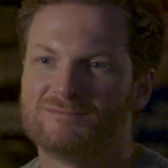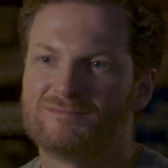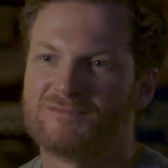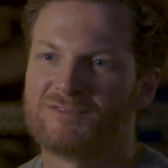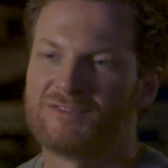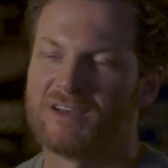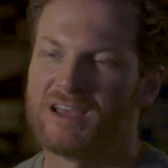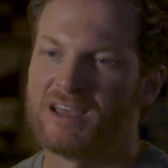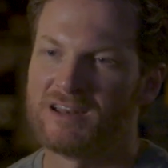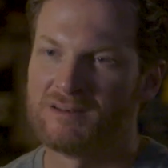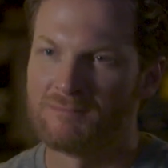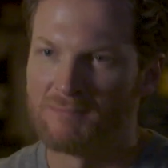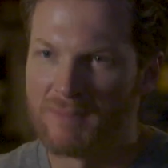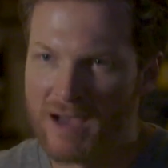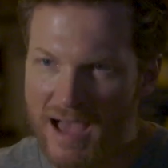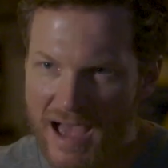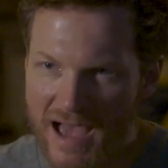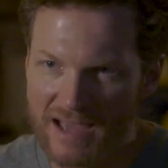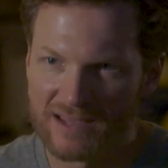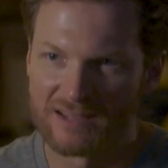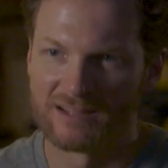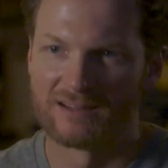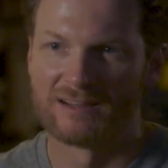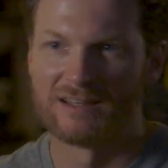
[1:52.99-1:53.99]
fading
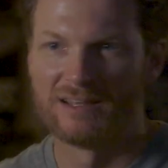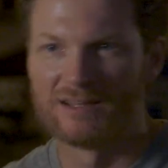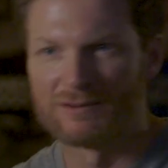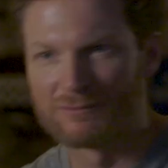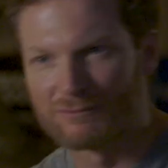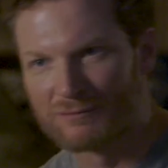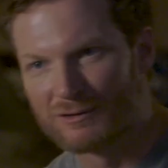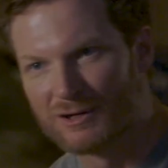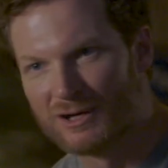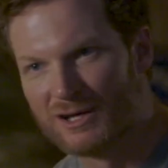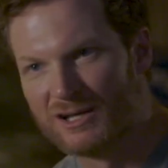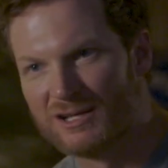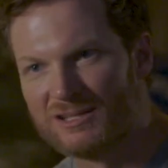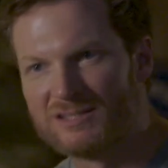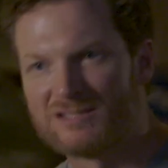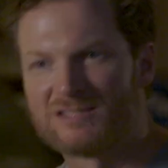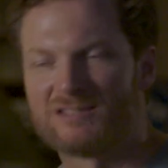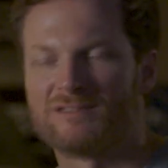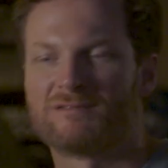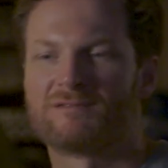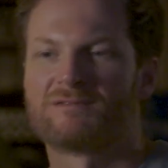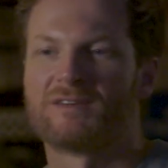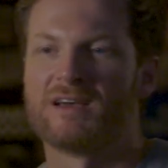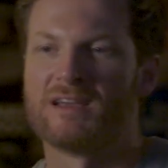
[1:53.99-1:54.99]
back and getting
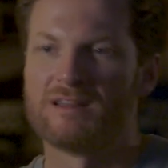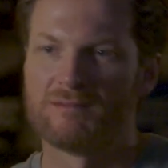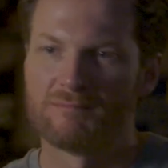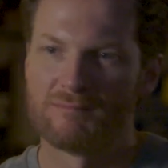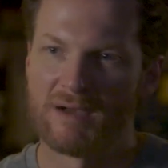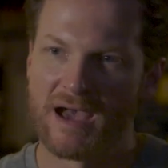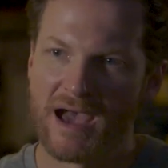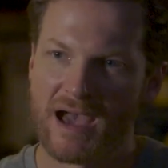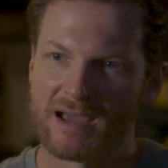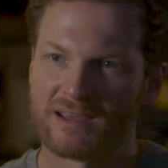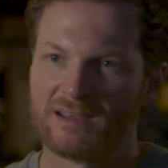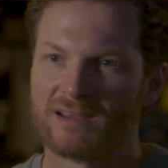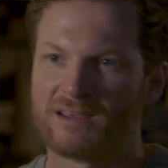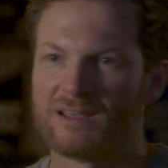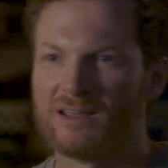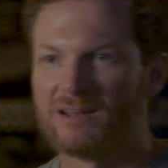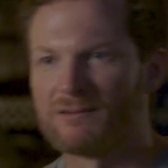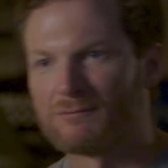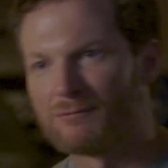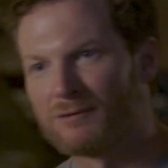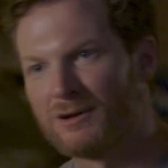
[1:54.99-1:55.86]
runs and fading back and getting